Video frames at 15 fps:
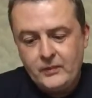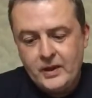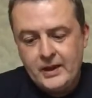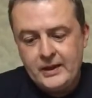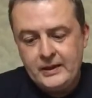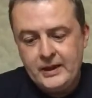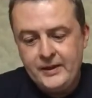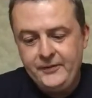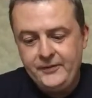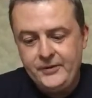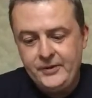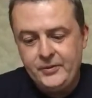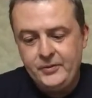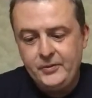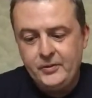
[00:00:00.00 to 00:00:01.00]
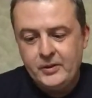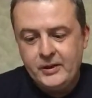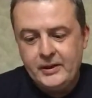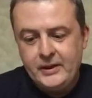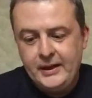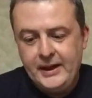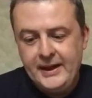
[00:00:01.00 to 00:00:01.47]
I left you
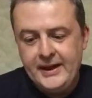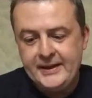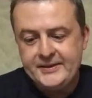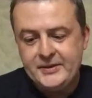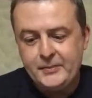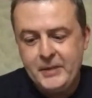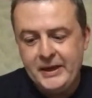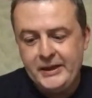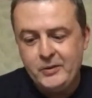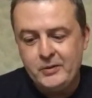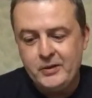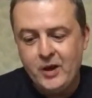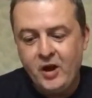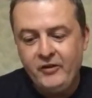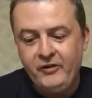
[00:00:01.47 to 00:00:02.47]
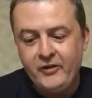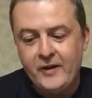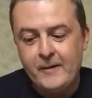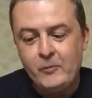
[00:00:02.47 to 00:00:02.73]
here to make you an offer,